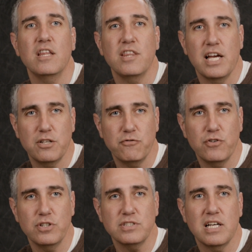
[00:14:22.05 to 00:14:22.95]
Thank you
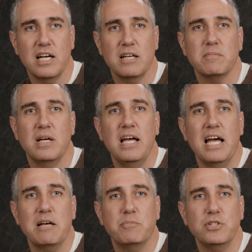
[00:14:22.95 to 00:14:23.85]
for your time,
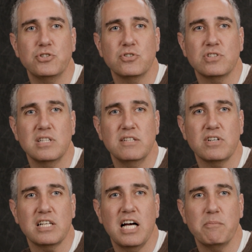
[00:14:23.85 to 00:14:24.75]
and be sure to leave
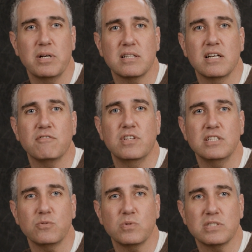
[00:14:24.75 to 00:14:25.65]
a comment if
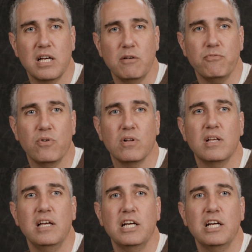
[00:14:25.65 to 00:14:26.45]
this was helpful